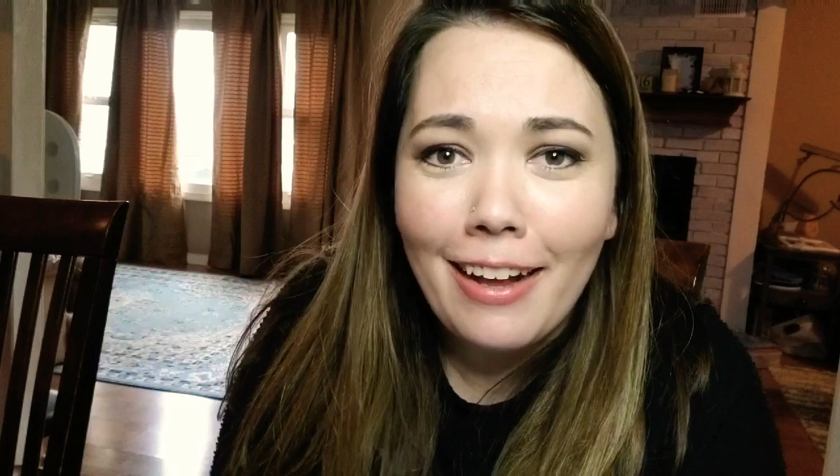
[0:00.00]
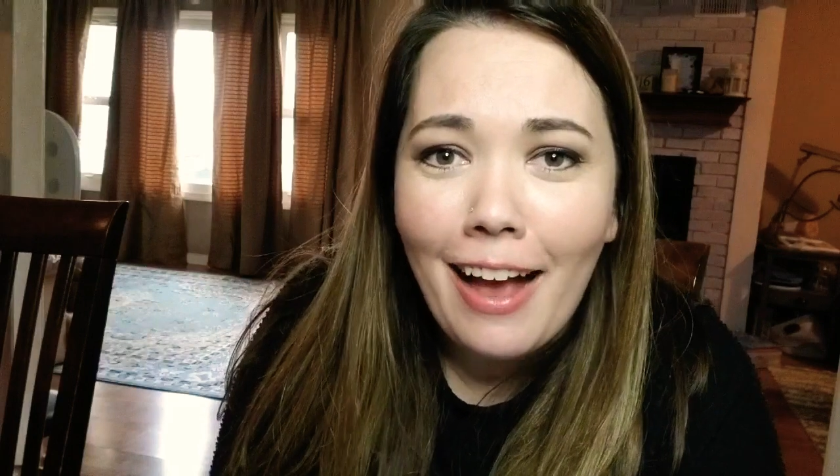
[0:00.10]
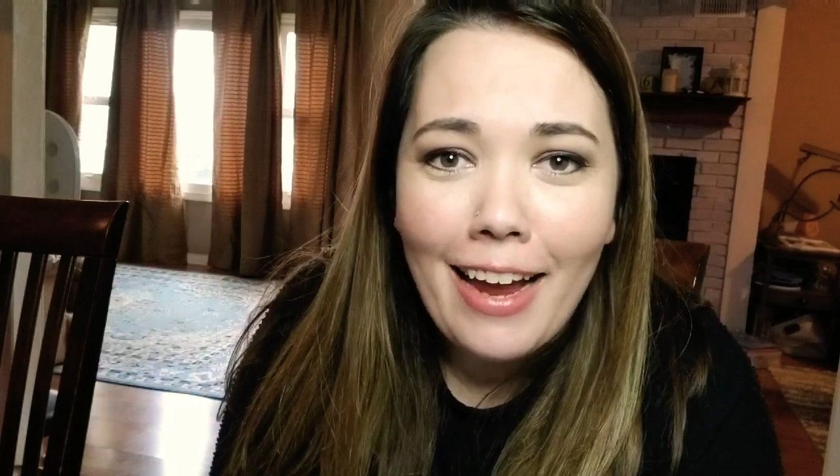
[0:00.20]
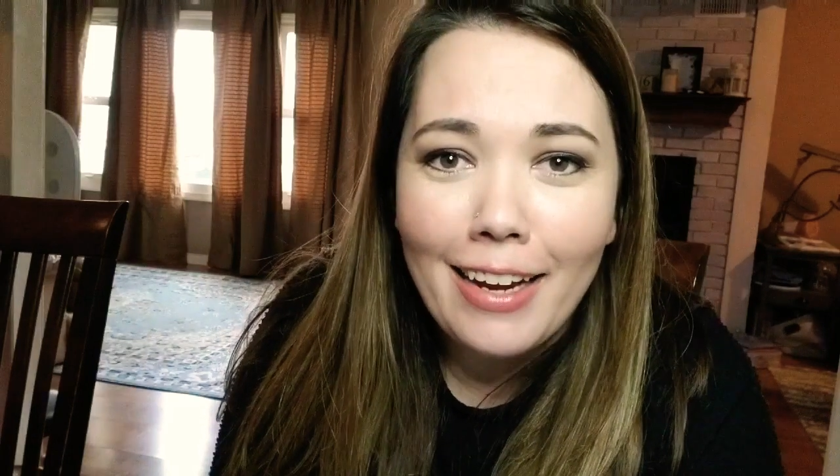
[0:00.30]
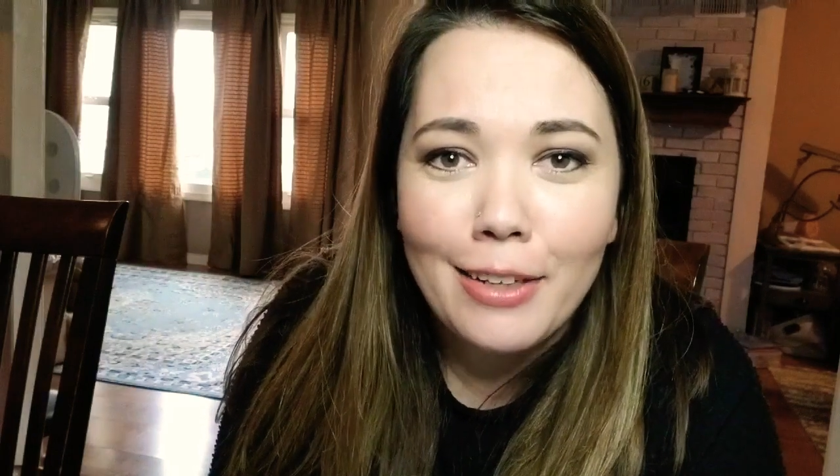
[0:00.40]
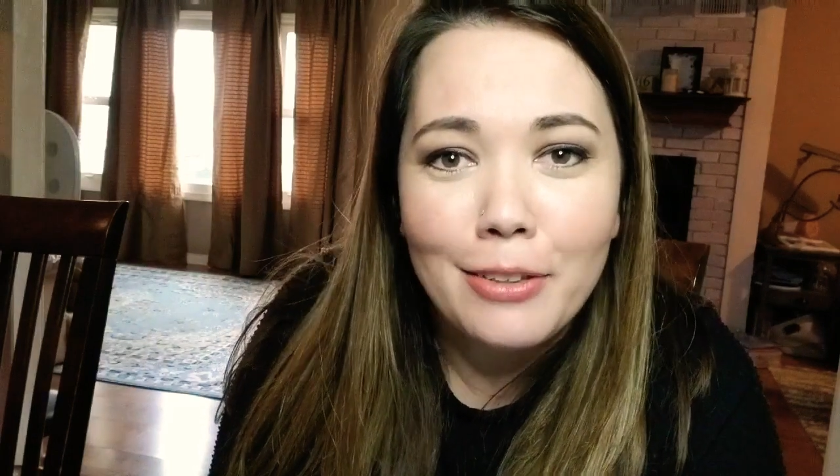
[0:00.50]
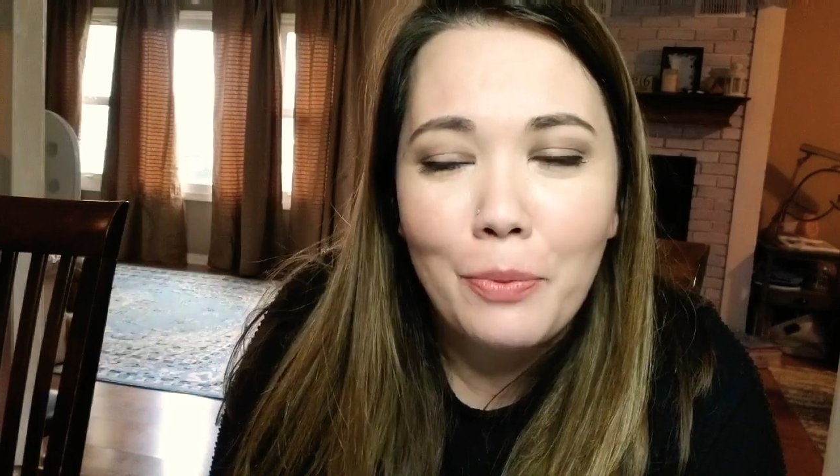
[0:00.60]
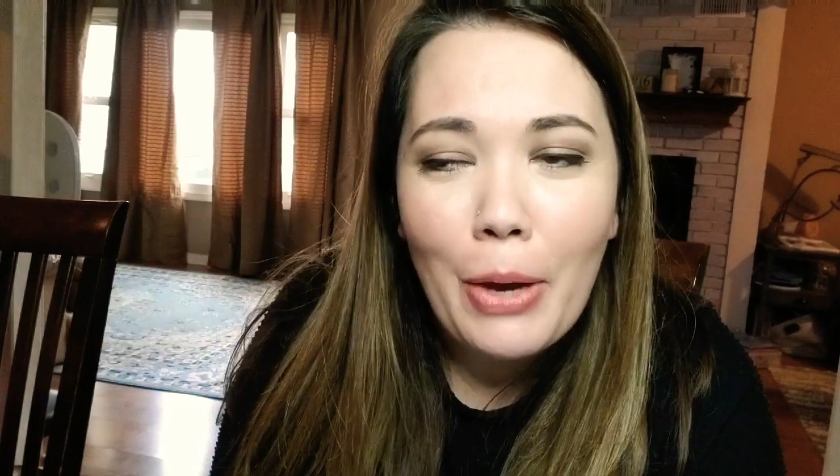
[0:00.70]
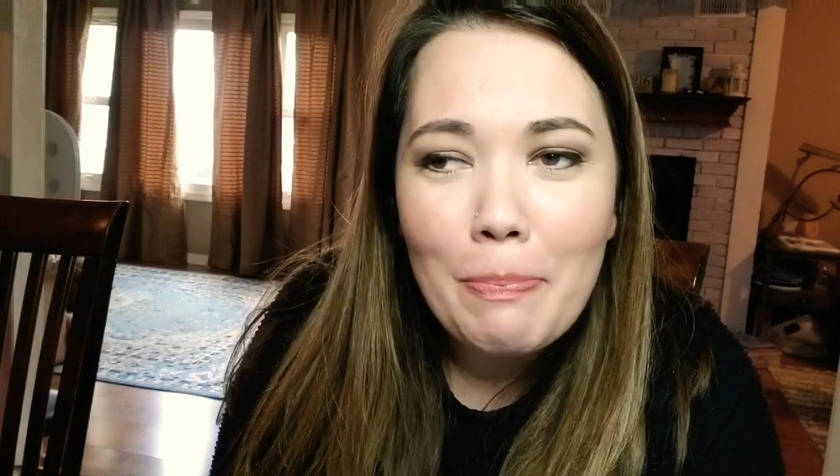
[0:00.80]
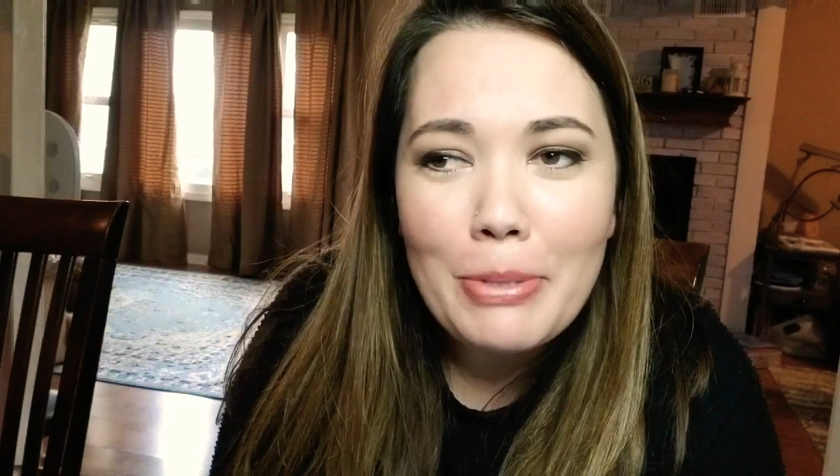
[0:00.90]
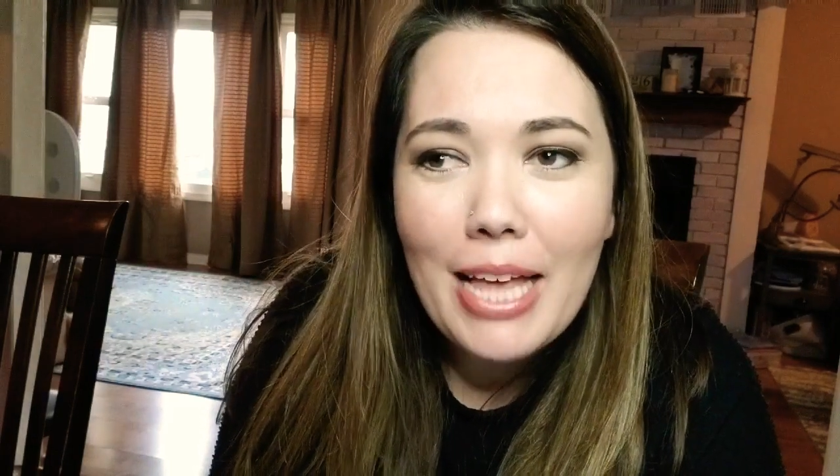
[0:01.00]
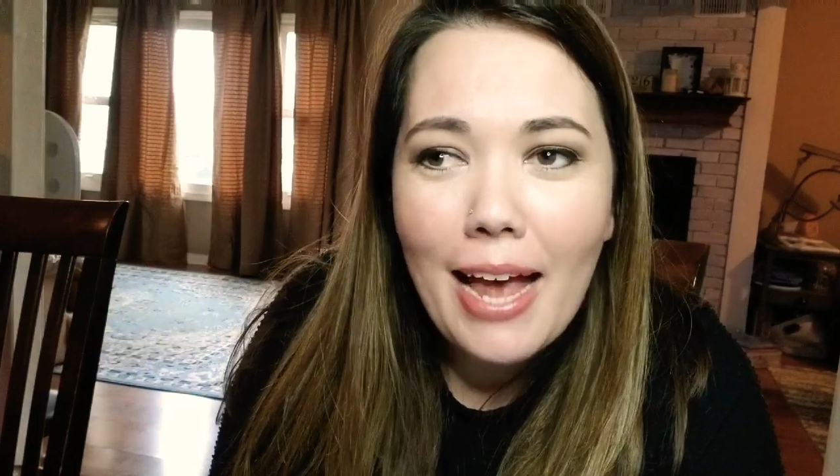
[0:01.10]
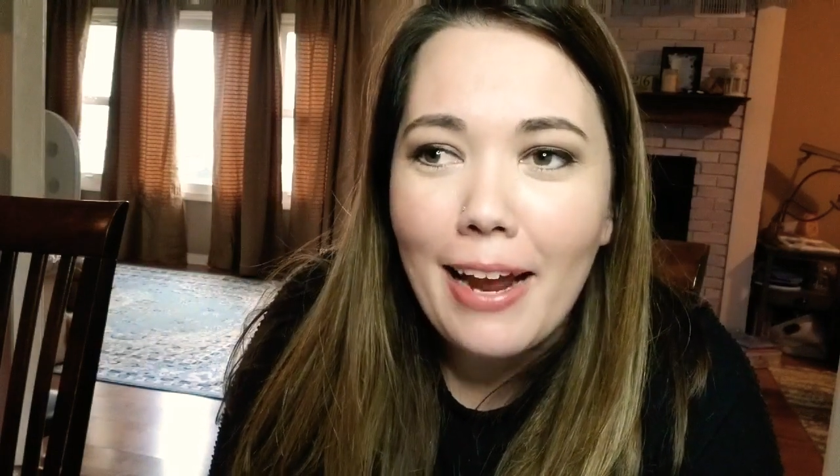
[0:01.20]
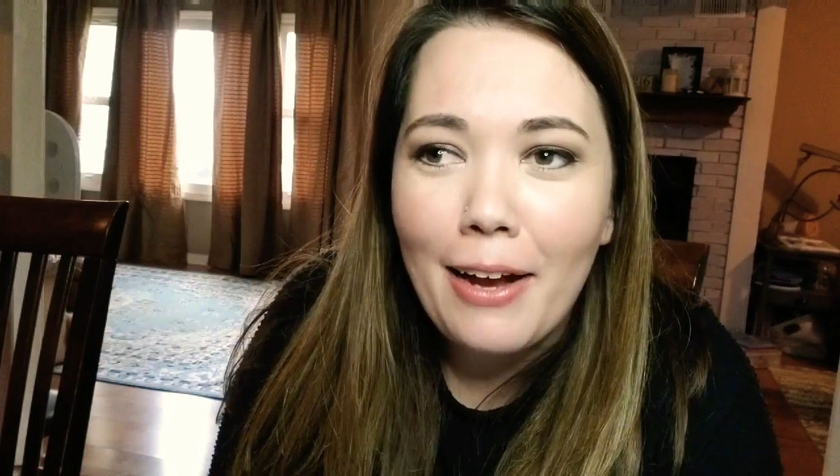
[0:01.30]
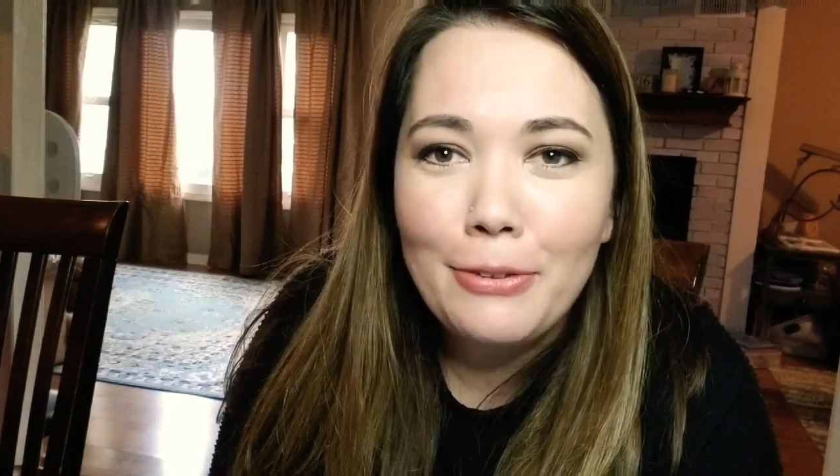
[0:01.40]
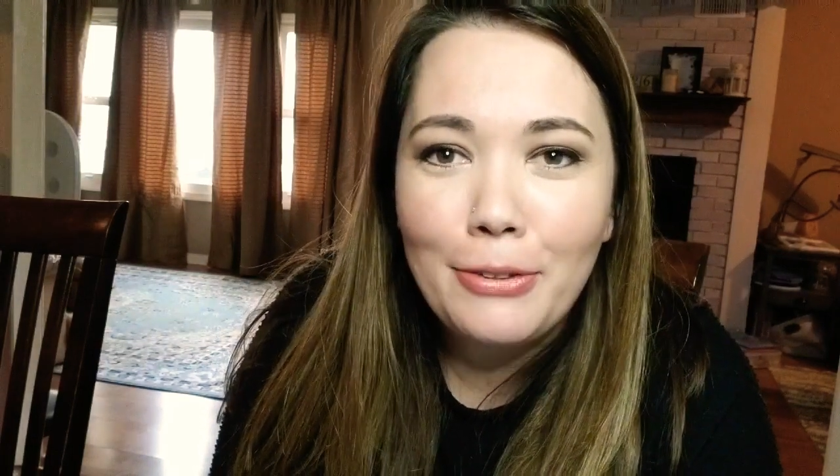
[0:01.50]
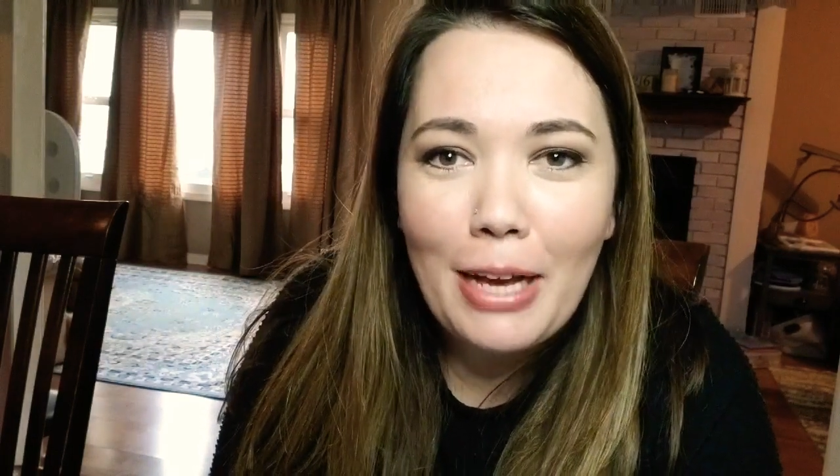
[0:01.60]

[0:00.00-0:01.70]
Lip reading: and kind of wipes that out.